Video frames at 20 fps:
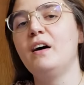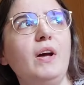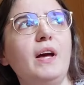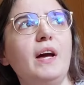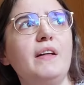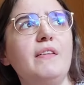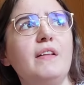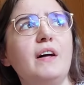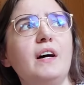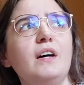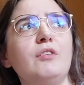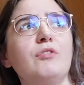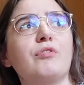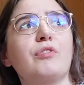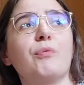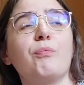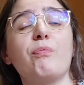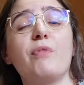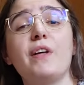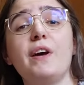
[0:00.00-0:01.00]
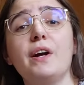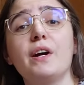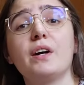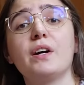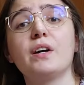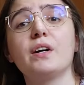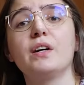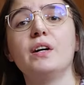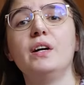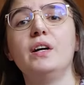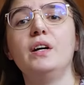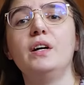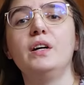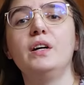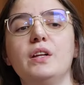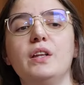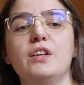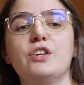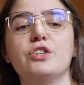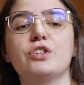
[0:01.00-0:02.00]
And then from there,
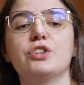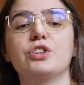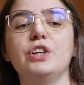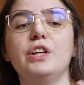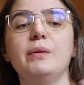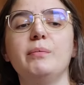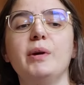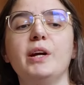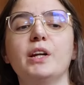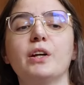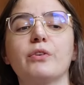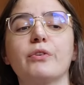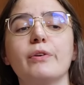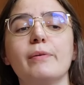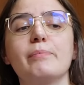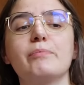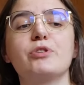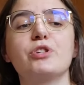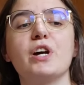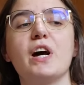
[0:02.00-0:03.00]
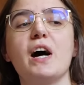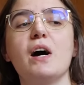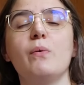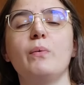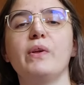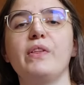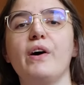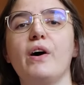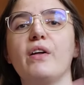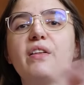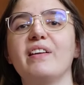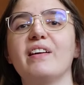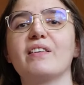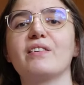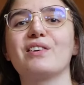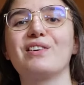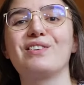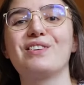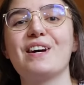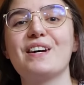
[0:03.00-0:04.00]
she made a group chat with all the
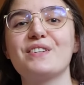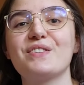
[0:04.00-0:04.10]
other